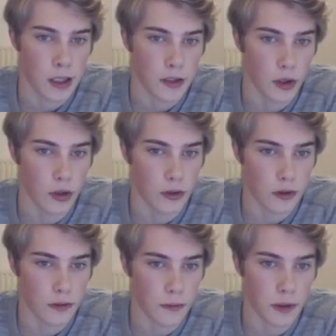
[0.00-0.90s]
So
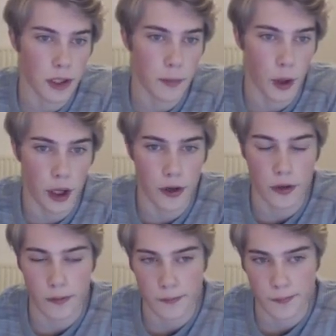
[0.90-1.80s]
for example
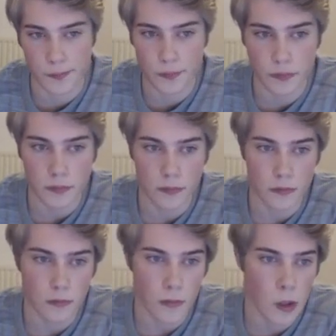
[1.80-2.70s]
here,
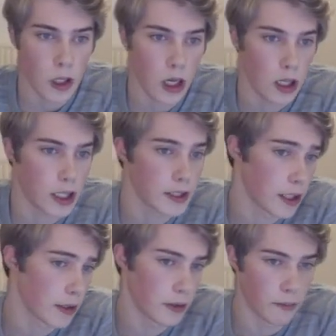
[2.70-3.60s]
uh, let's
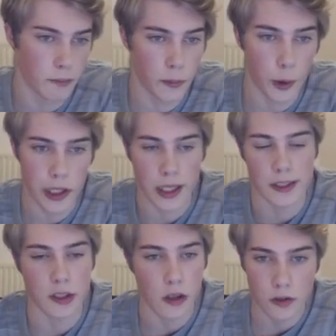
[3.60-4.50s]
say the queen
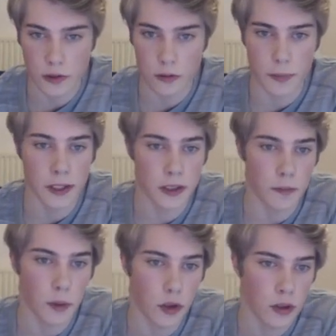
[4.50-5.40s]
gets closer, pins the
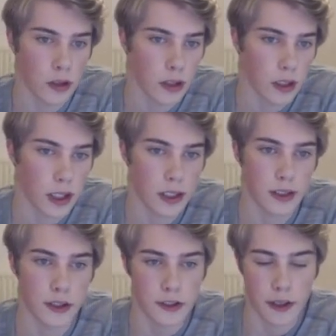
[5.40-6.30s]
pawn, king
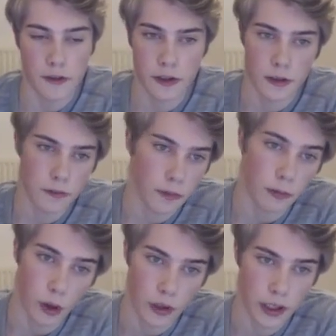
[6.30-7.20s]
g7,
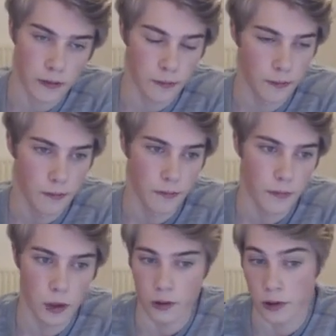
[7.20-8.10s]
promoting
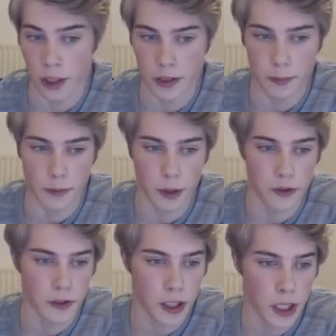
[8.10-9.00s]
we're trying to promote.
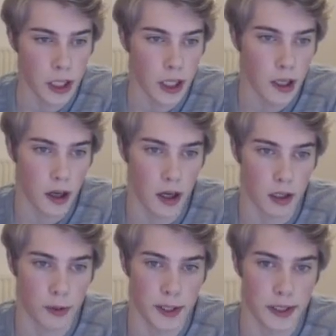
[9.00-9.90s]
Uh,
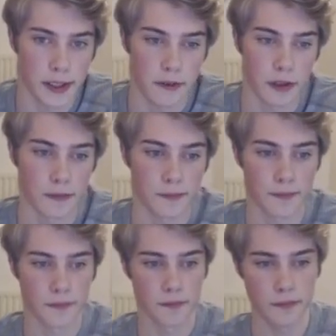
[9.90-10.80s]
queen e7,
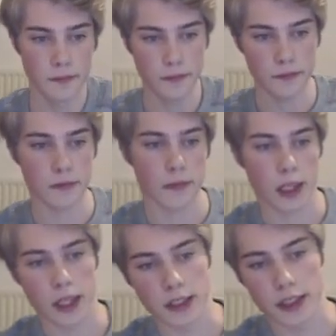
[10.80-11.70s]

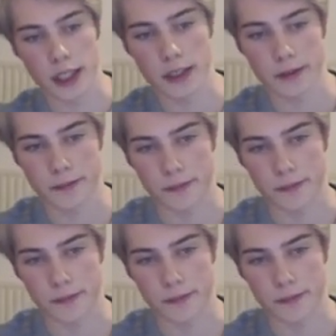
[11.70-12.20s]
king g8.